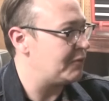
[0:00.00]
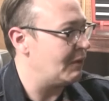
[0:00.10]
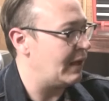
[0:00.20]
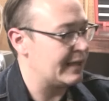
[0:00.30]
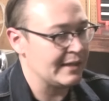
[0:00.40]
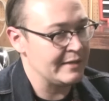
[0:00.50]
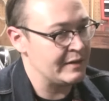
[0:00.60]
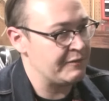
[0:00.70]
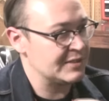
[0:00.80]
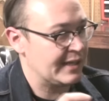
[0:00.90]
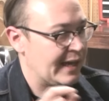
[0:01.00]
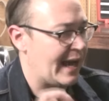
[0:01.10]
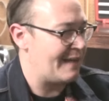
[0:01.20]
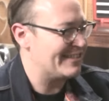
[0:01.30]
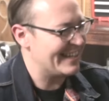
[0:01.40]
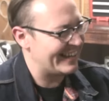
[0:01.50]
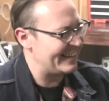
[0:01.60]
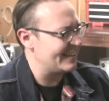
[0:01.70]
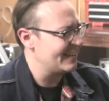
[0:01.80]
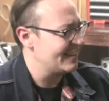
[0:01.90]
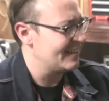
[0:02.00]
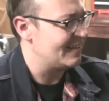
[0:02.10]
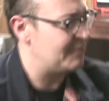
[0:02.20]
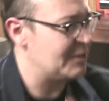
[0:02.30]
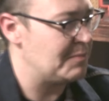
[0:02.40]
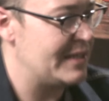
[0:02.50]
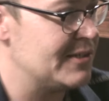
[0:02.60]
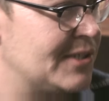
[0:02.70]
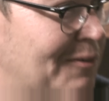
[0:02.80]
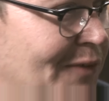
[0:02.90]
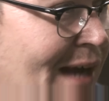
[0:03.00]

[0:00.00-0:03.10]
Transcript: for like even if it's like a half a second if you can be yourself